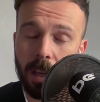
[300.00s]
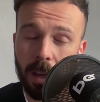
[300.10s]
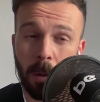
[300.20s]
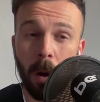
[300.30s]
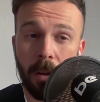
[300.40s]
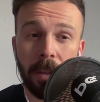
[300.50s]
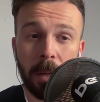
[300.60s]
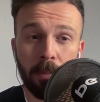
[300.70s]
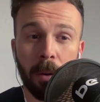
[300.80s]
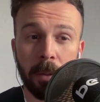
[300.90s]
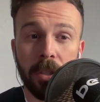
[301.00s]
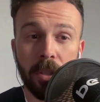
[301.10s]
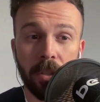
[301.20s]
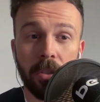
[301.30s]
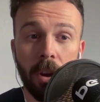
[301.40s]
who I think probably
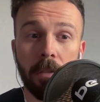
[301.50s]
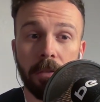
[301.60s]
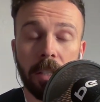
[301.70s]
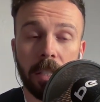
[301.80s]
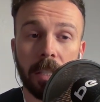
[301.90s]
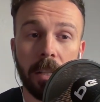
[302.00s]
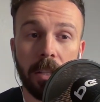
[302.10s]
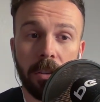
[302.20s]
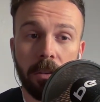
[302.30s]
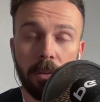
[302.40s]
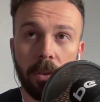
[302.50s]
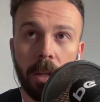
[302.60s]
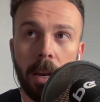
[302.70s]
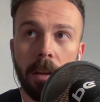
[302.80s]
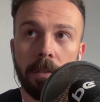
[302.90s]
should start for England at the Euros on the
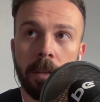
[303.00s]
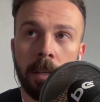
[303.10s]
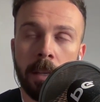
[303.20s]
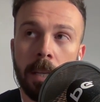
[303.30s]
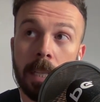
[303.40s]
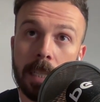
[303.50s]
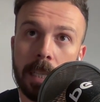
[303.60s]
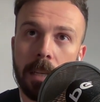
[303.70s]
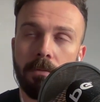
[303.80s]
left, seeing